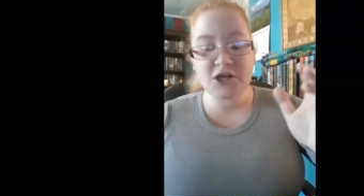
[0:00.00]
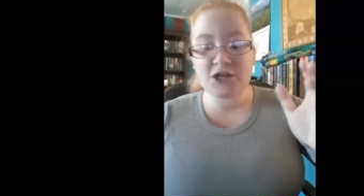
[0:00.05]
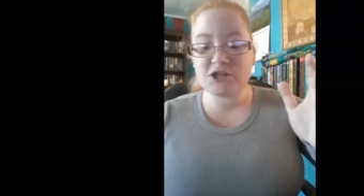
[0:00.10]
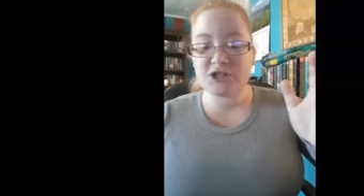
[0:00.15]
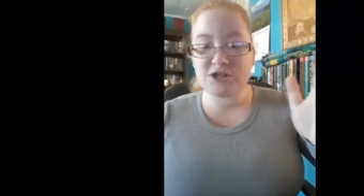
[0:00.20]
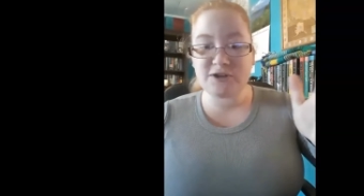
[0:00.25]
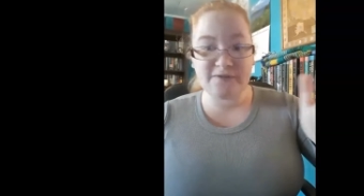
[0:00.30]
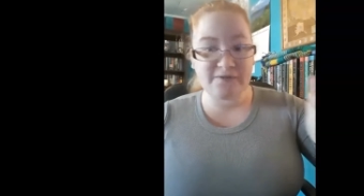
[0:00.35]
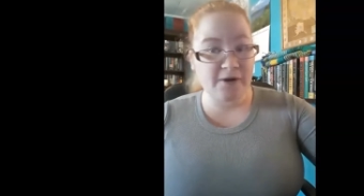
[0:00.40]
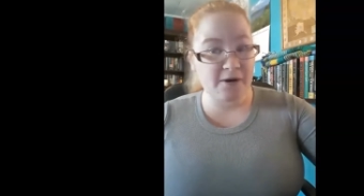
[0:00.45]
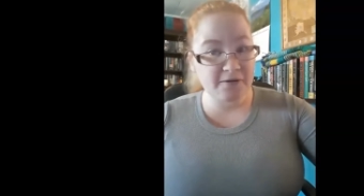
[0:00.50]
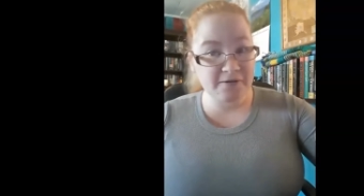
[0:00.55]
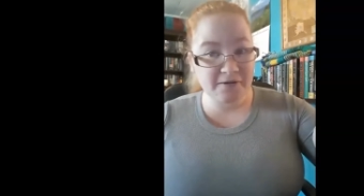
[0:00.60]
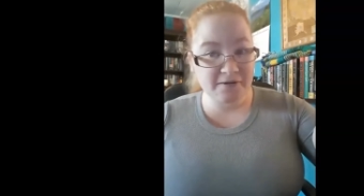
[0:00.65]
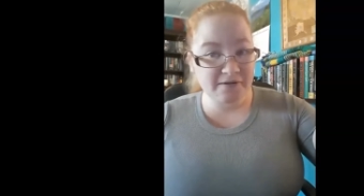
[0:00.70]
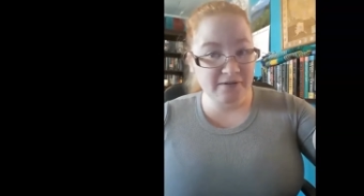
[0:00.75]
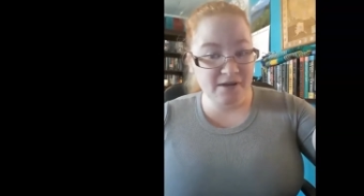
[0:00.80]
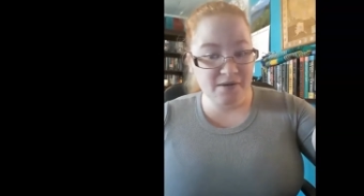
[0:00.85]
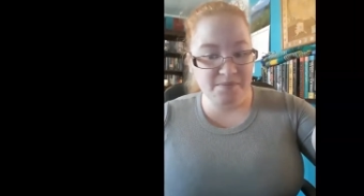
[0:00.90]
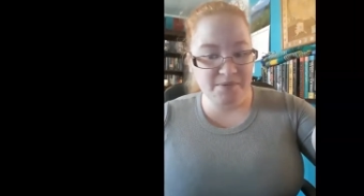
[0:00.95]
she falls
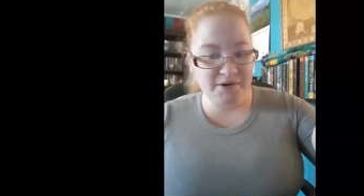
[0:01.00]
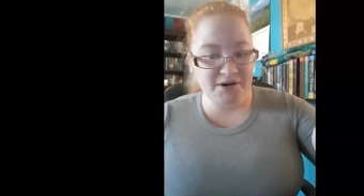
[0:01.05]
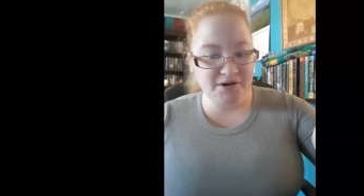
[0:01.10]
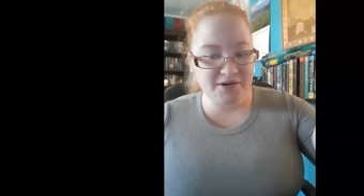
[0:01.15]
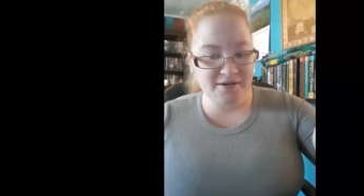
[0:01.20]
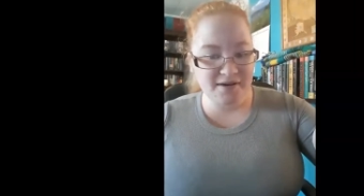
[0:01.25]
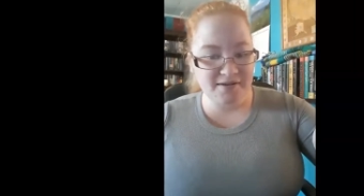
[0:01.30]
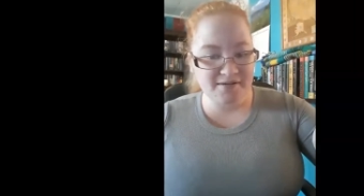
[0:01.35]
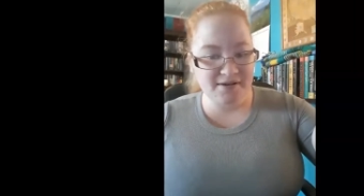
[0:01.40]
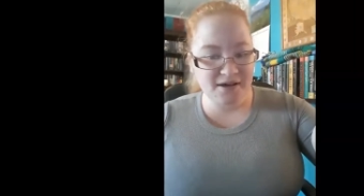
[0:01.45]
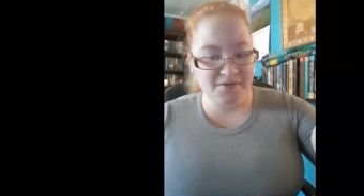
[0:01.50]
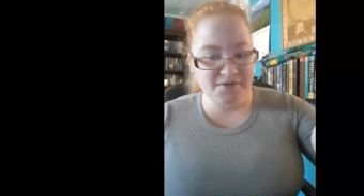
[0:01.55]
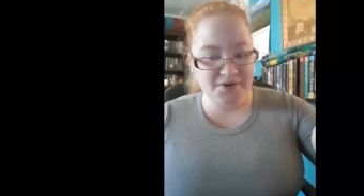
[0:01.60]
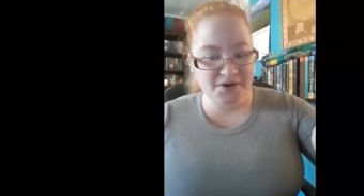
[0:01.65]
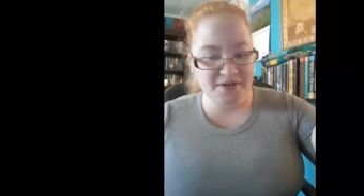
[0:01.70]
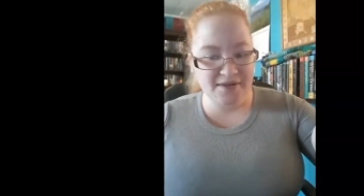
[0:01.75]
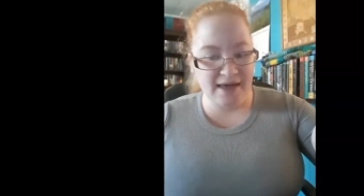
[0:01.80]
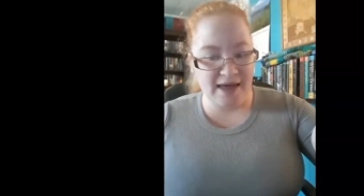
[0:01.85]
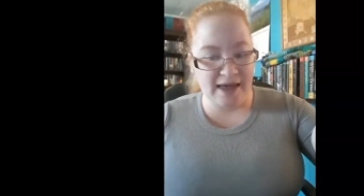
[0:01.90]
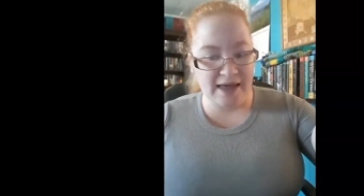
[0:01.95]
asleep at her desk
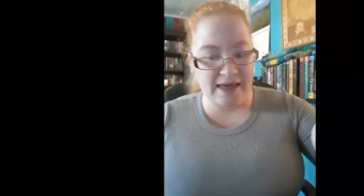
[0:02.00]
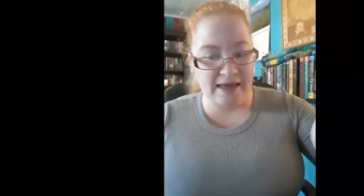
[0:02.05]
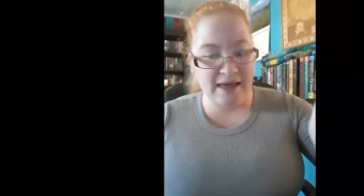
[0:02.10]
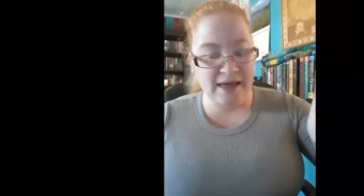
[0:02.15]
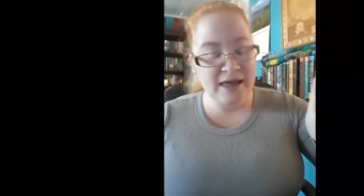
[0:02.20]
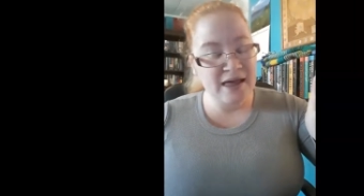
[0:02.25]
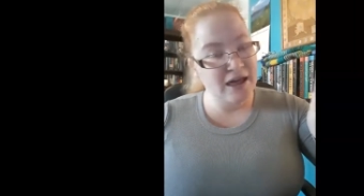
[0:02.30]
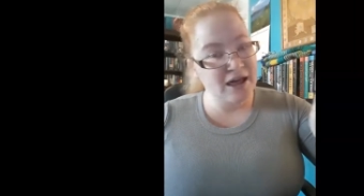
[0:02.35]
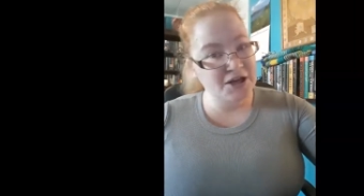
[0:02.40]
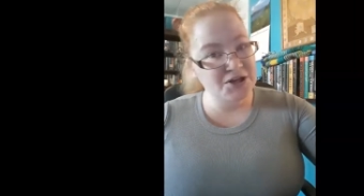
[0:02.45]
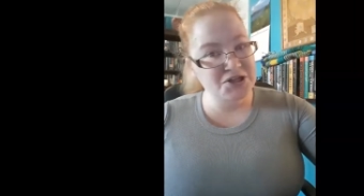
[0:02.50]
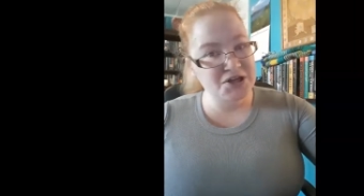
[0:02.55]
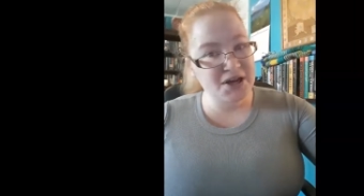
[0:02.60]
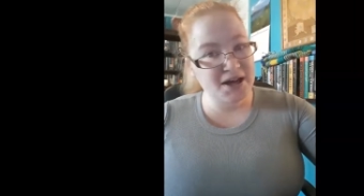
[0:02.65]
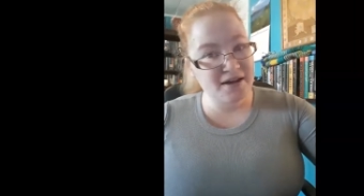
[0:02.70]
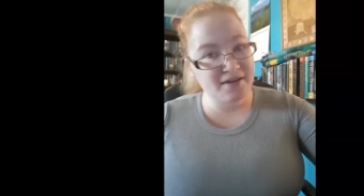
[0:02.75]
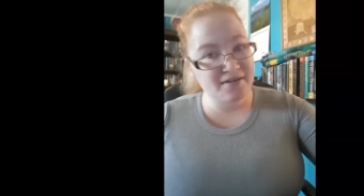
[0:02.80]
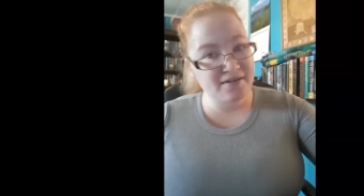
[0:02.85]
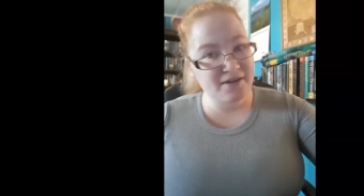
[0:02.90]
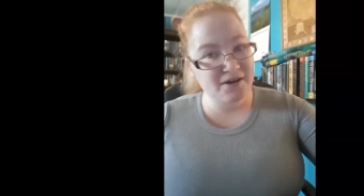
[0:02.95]
every day, and she
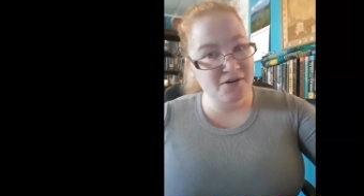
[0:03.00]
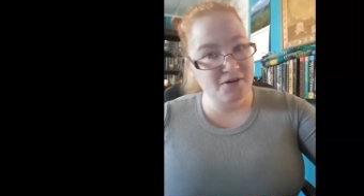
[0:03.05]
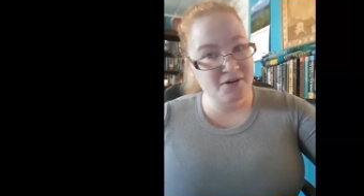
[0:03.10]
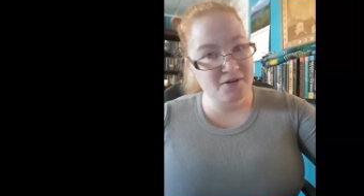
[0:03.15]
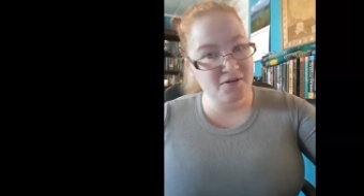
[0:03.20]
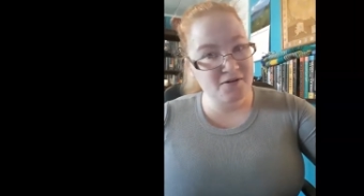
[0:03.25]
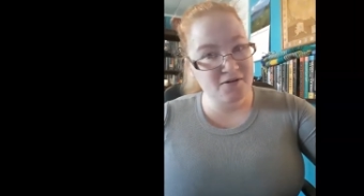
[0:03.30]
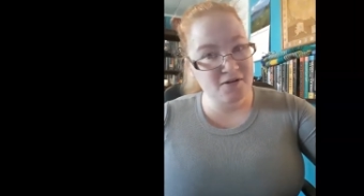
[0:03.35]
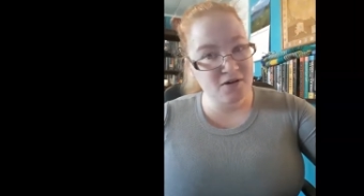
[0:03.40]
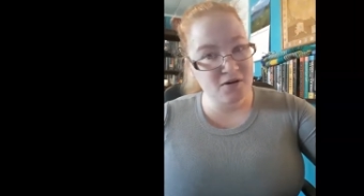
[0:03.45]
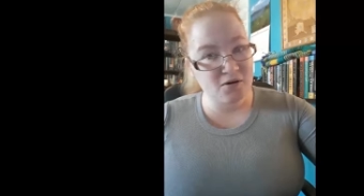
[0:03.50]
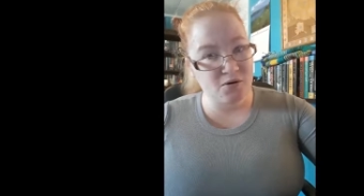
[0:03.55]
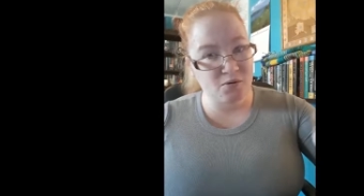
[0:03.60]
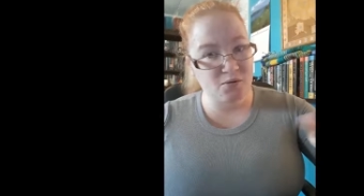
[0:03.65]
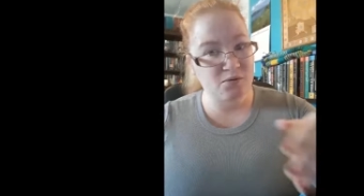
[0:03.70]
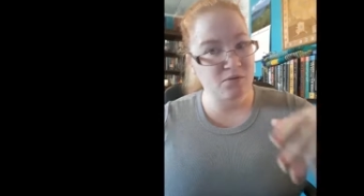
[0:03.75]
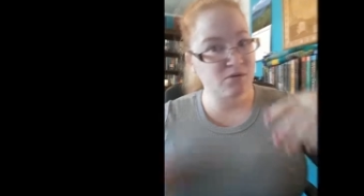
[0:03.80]
has secrets too.